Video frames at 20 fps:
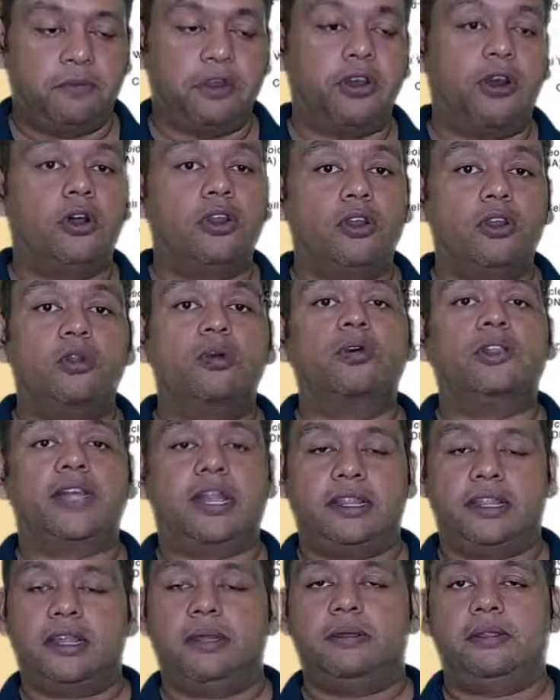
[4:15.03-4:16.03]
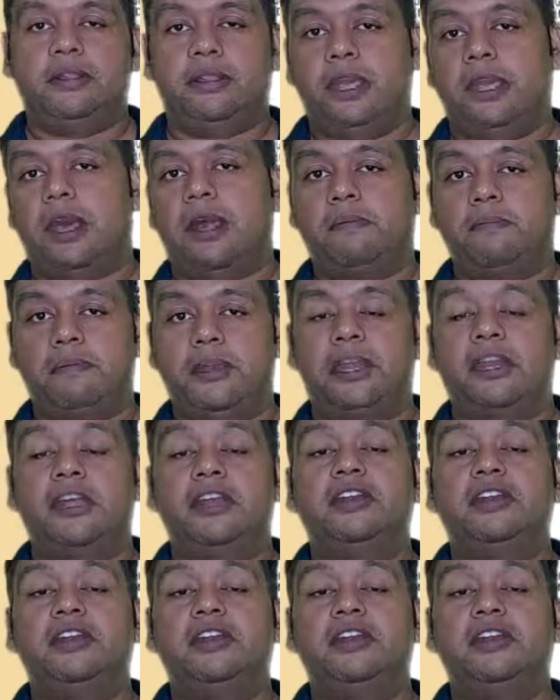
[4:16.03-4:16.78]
We all know that they are main